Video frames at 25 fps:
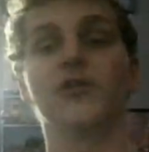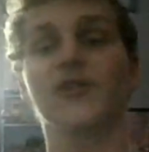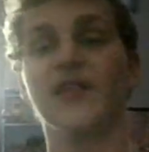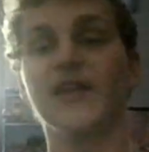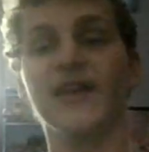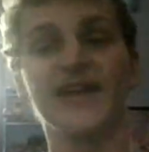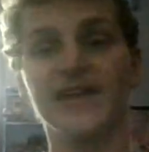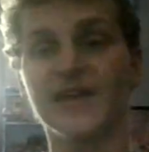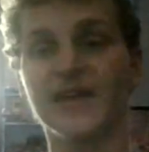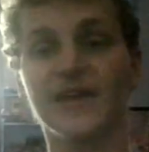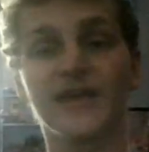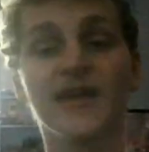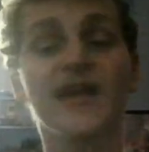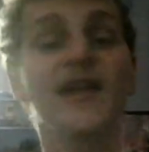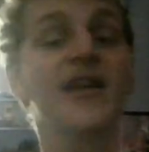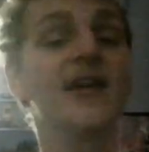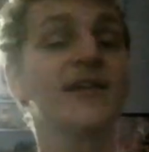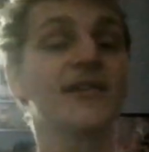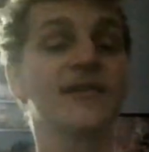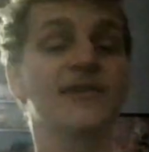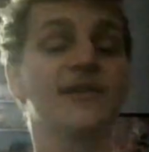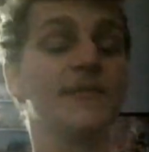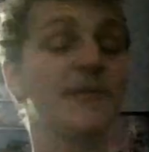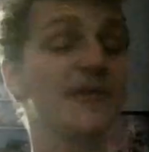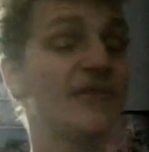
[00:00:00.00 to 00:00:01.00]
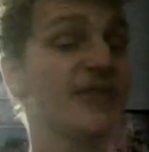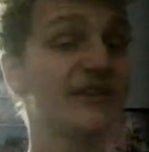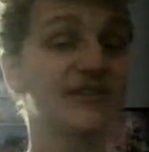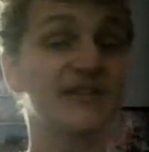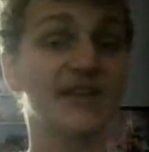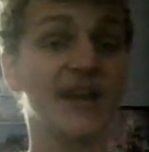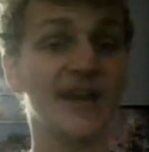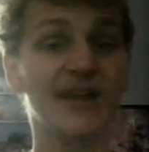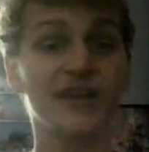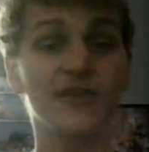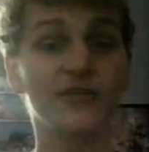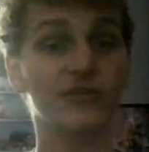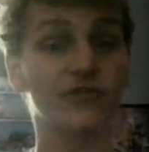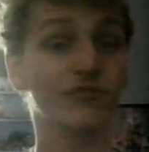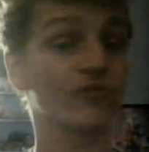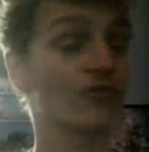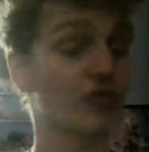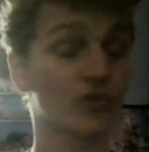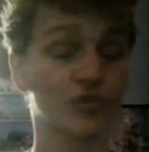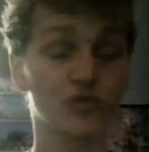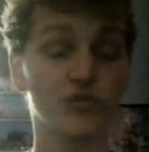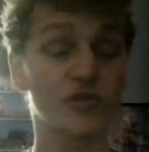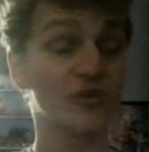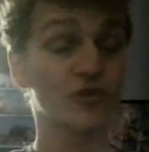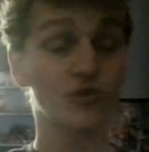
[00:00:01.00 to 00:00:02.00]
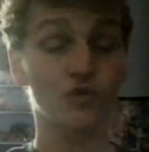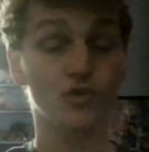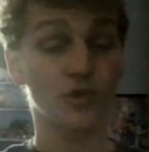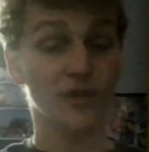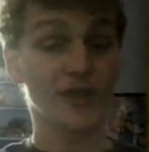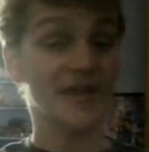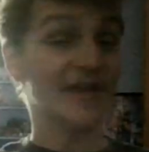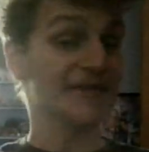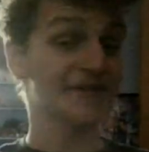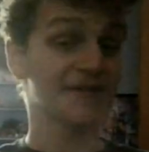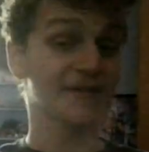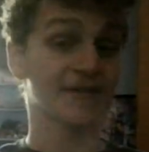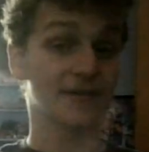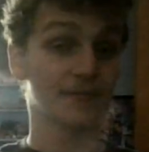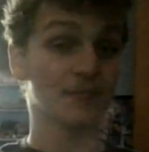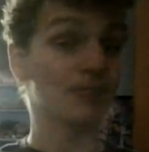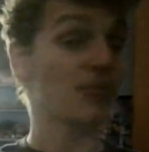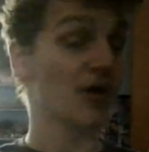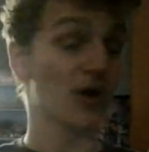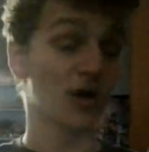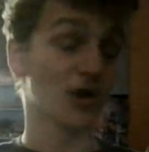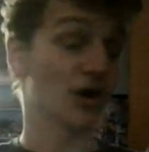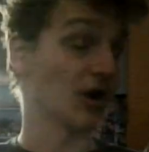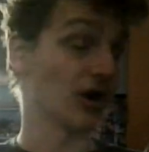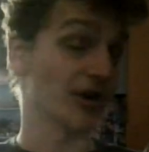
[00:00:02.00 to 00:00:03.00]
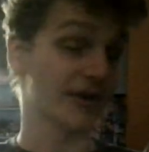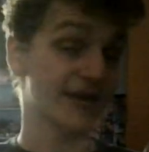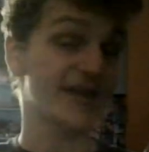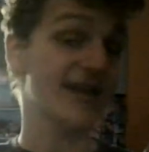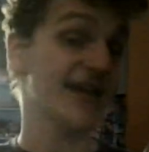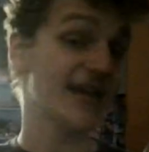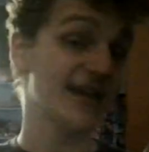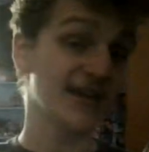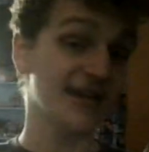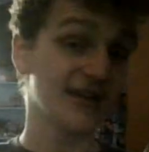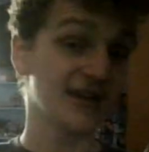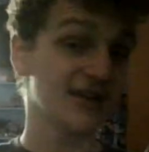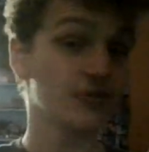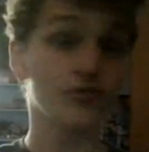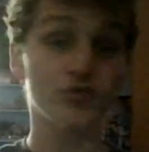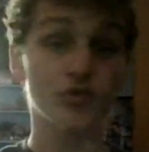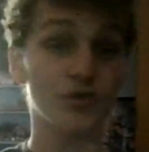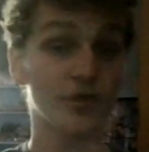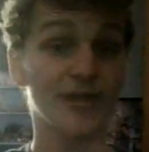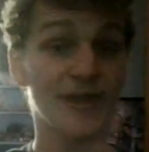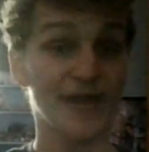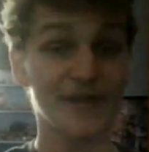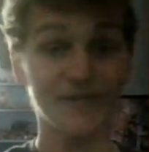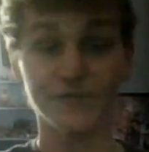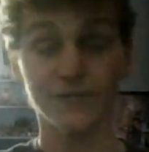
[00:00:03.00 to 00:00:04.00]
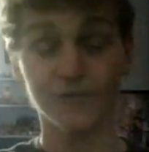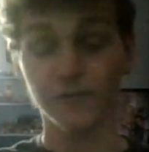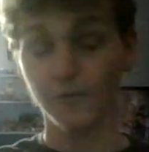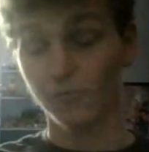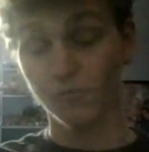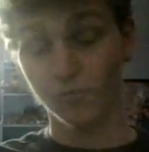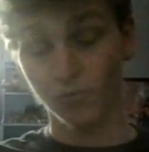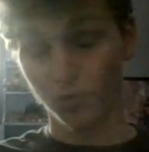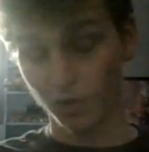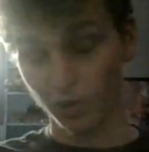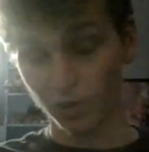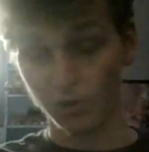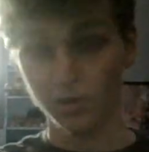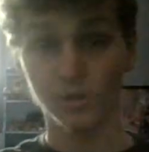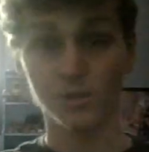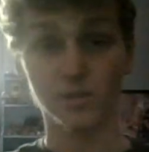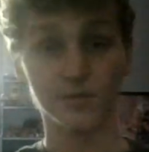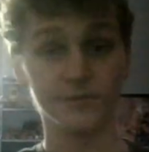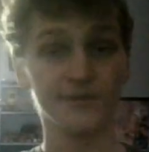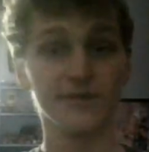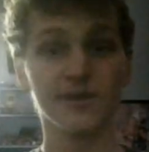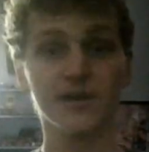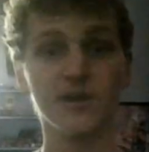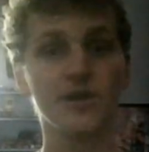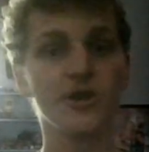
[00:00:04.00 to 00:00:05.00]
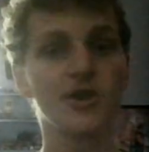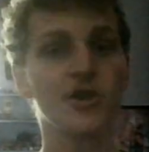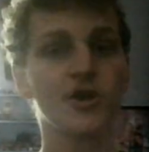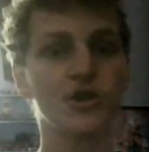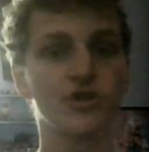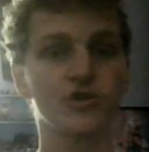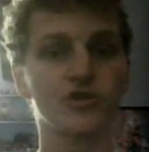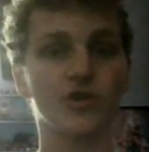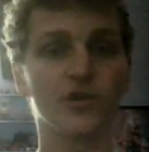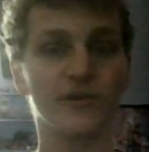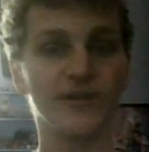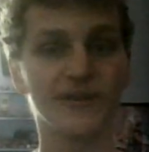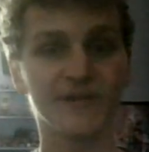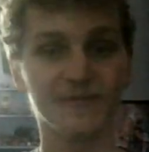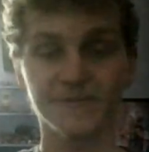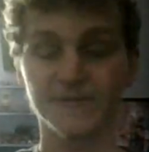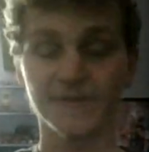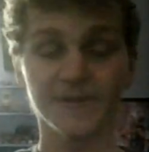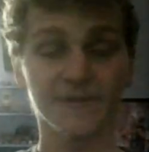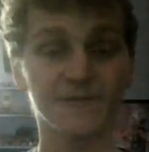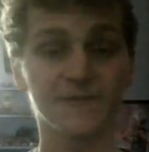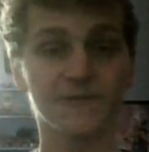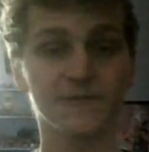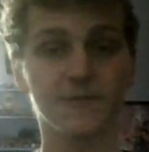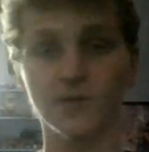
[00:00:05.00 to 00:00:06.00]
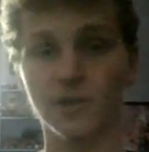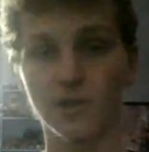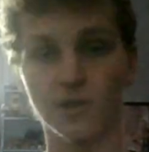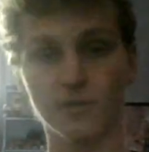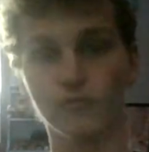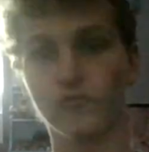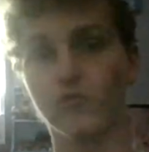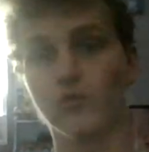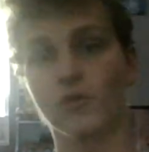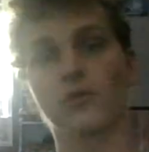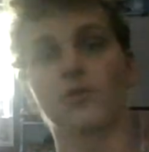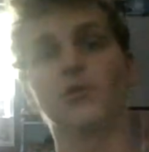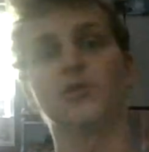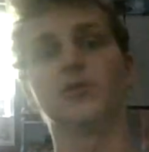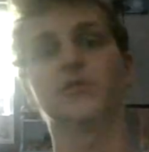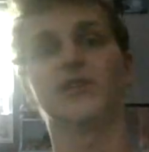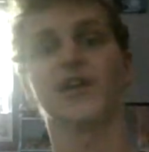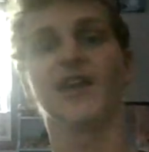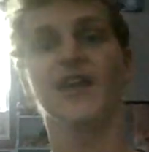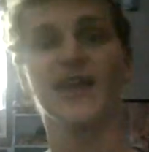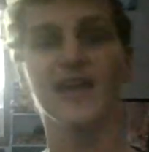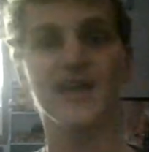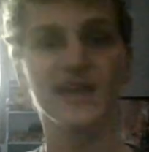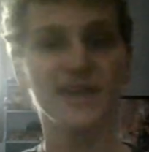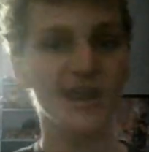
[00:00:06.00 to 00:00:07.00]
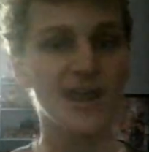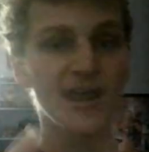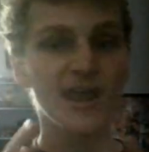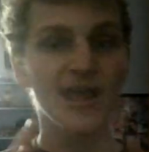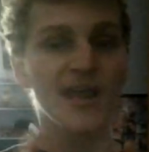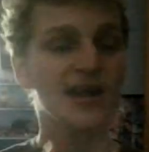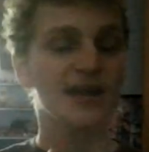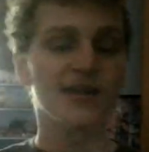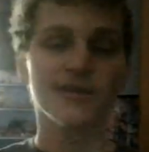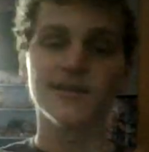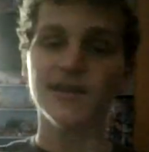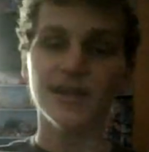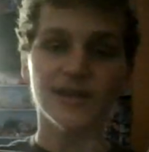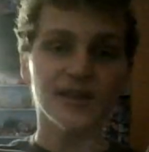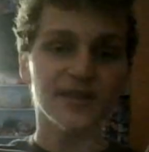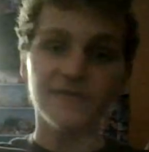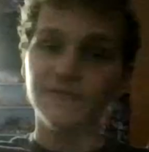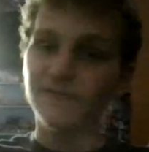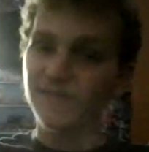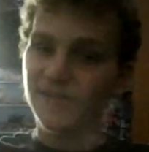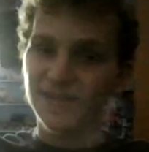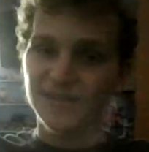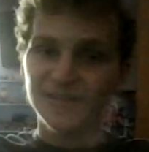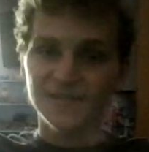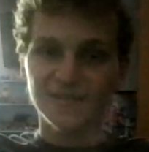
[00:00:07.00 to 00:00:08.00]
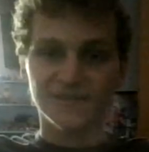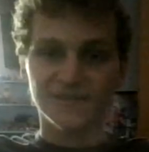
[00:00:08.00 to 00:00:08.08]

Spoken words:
Like some of the dinosaurs in Jurassic Park and in Jurassic World don't exist in our world, and none of these